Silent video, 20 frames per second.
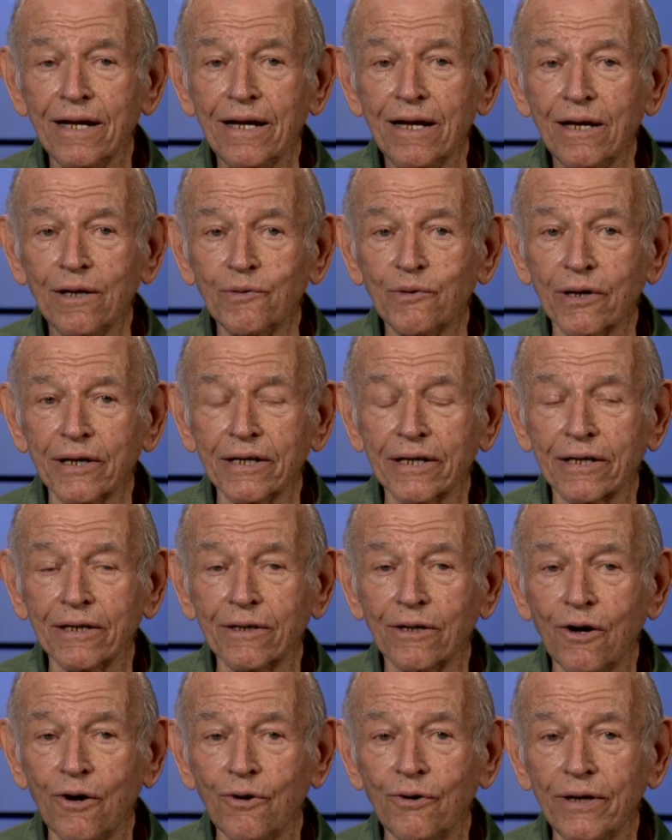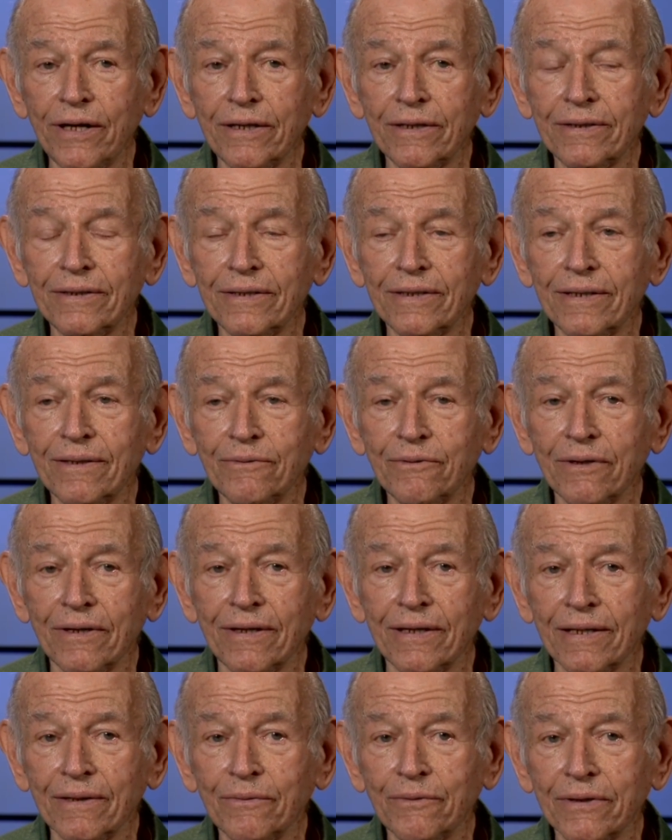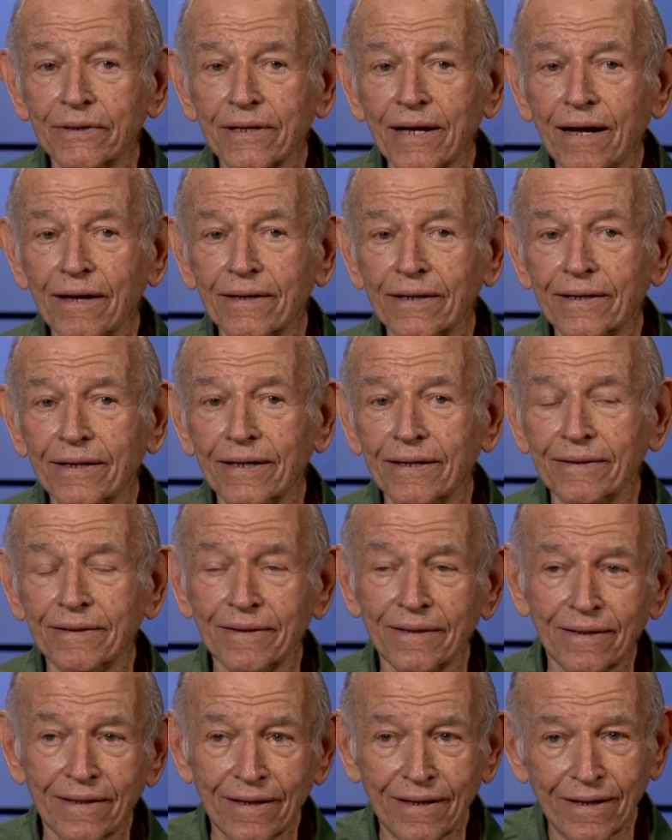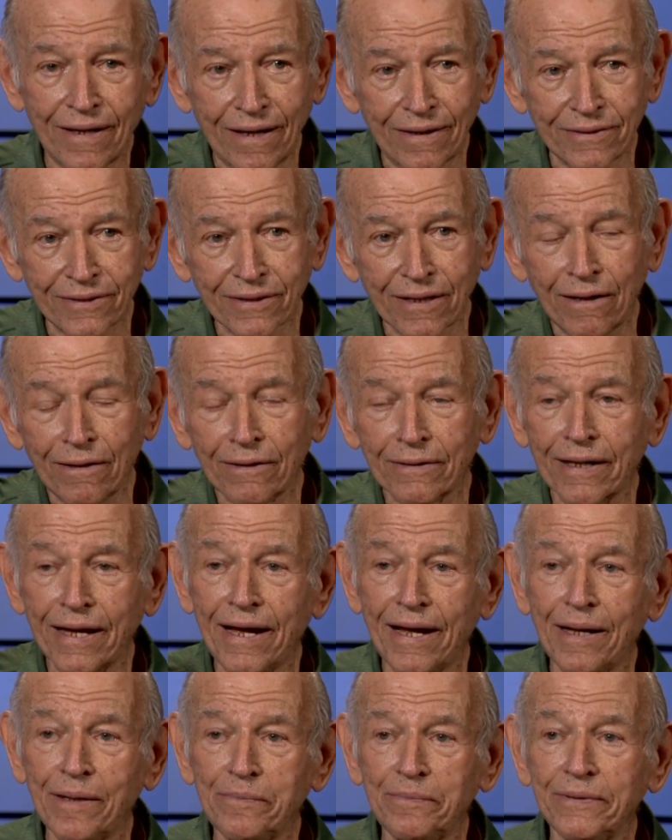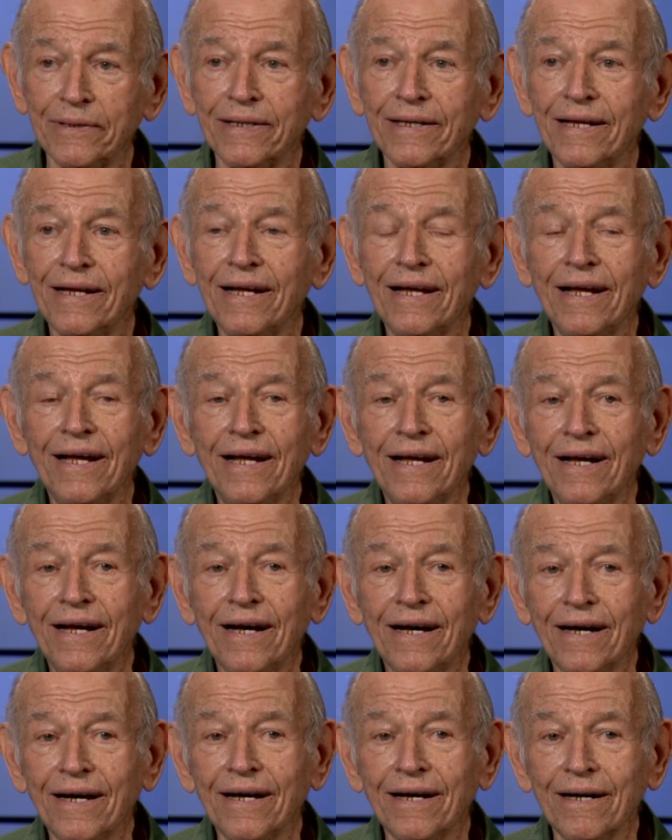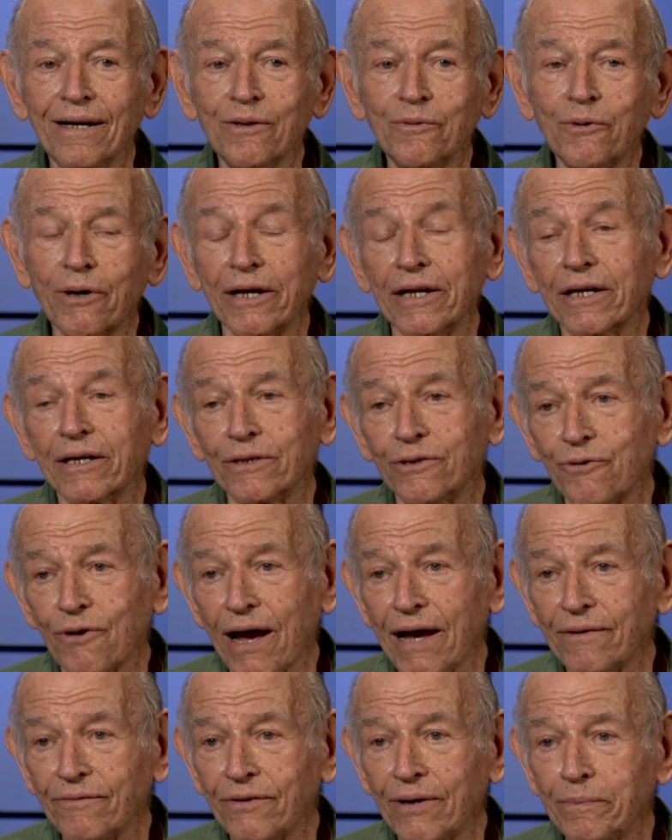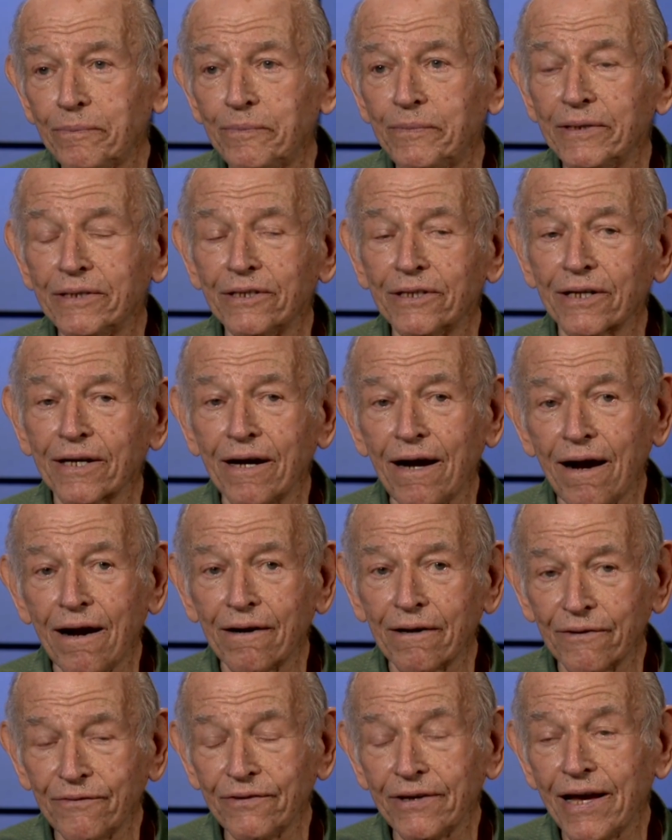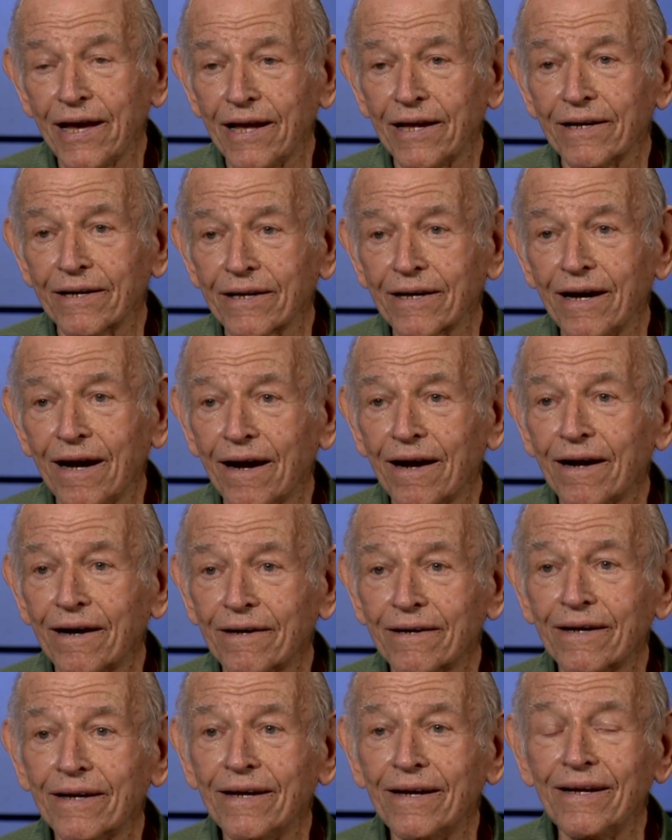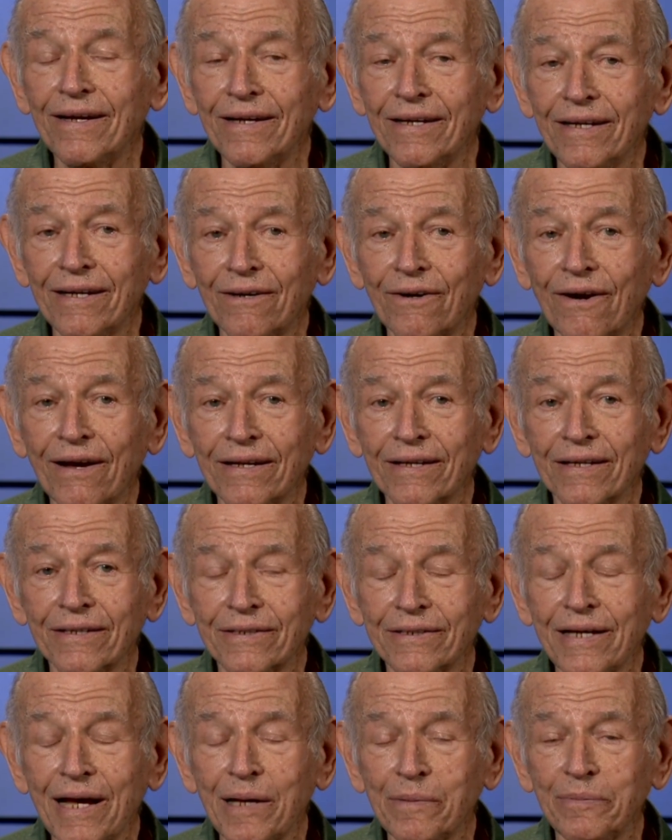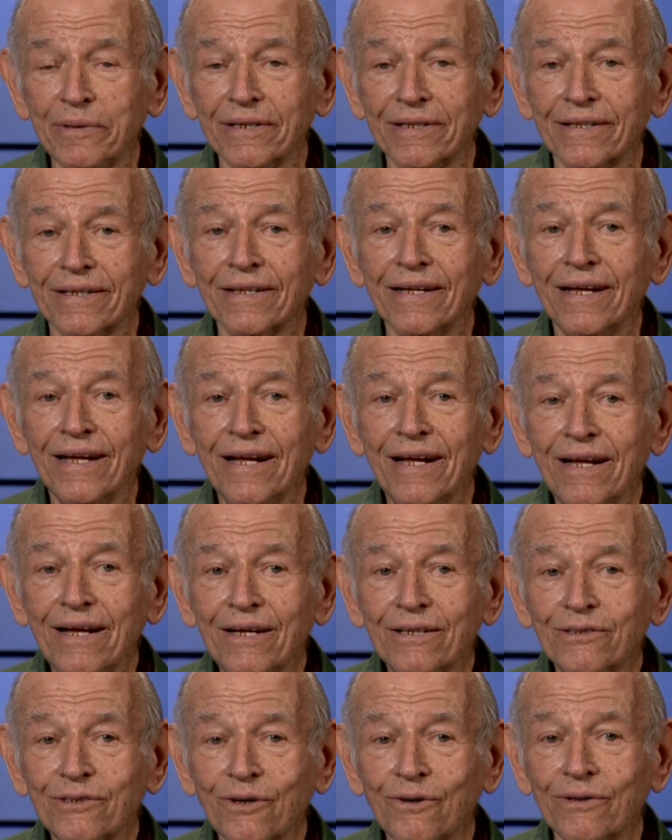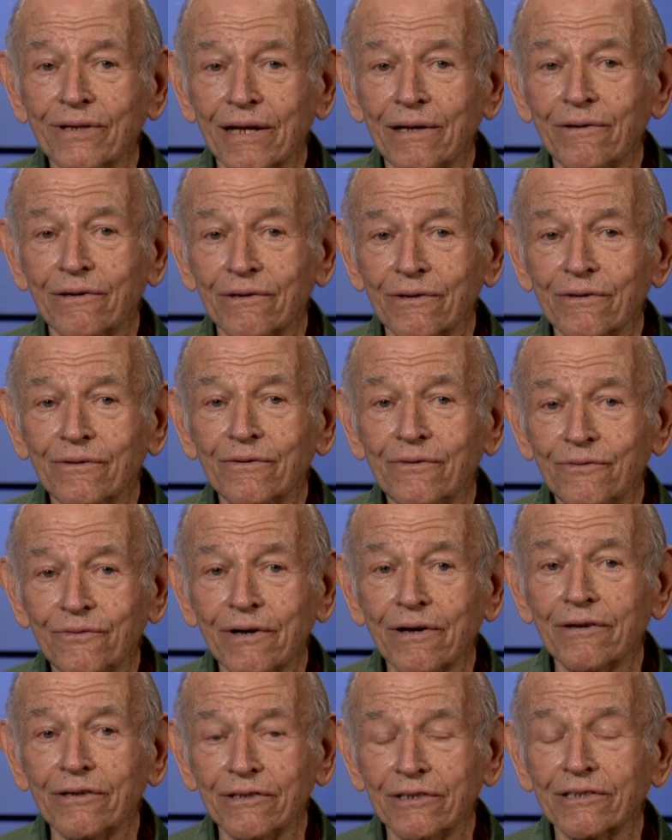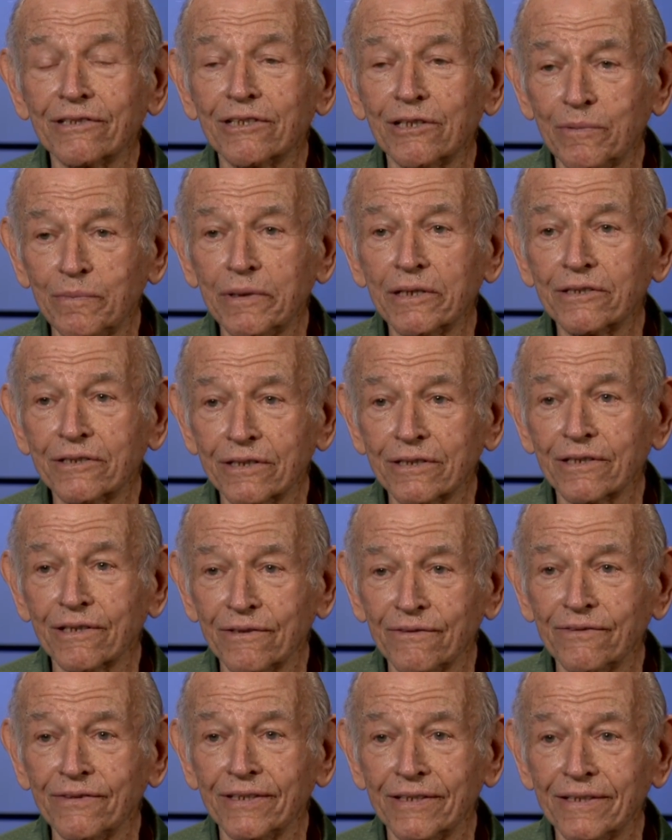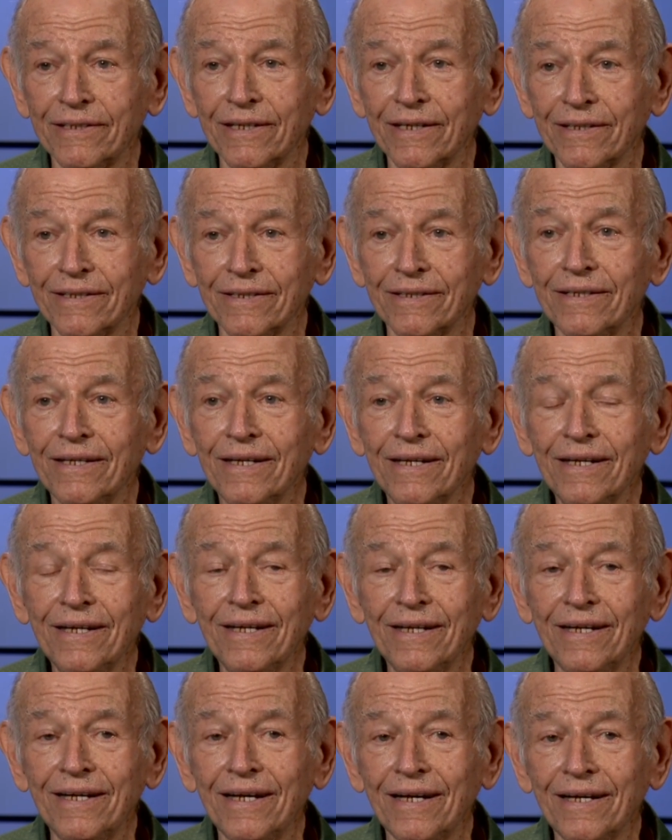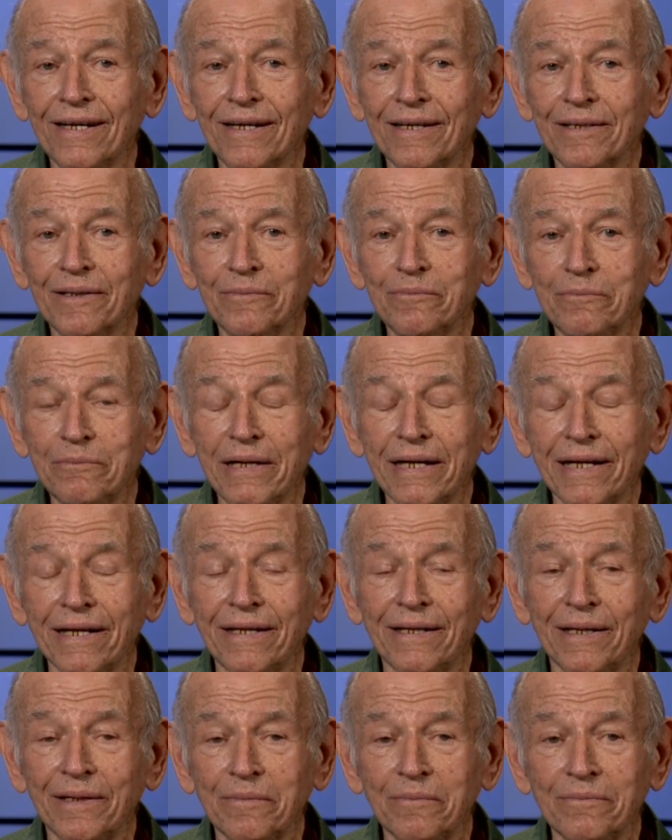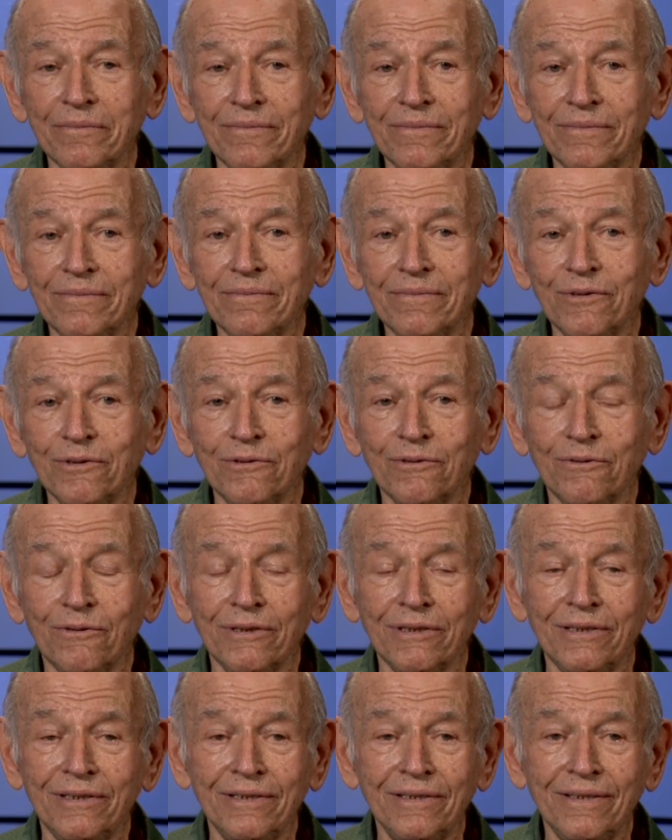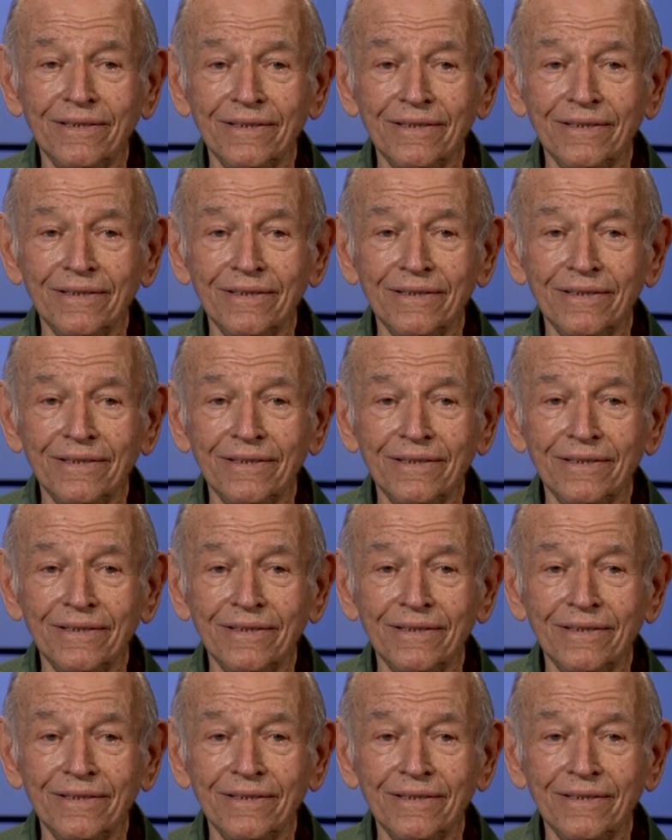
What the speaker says: where you could go in without a skull cap, where you could drive up in your car if you had a car, on the Sabbath. So they were very suspicious of it, and many of them would